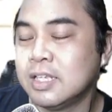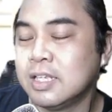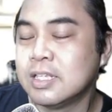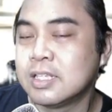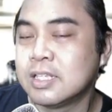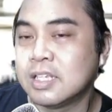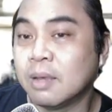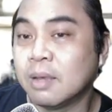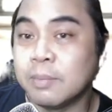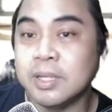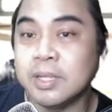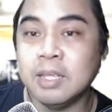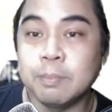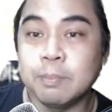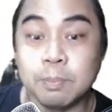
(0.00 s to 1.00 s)

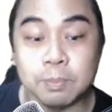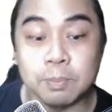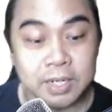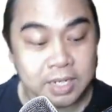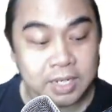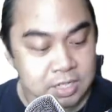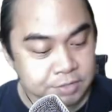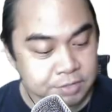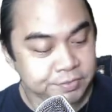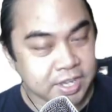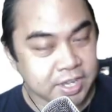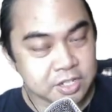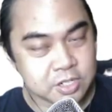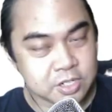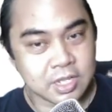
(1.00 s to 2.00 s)
Somebody please
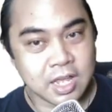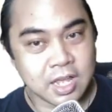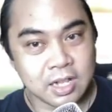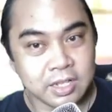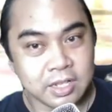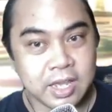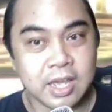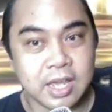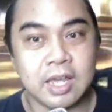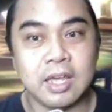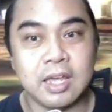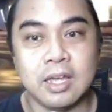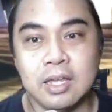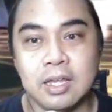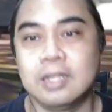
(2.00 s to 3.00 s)
fetch Talia.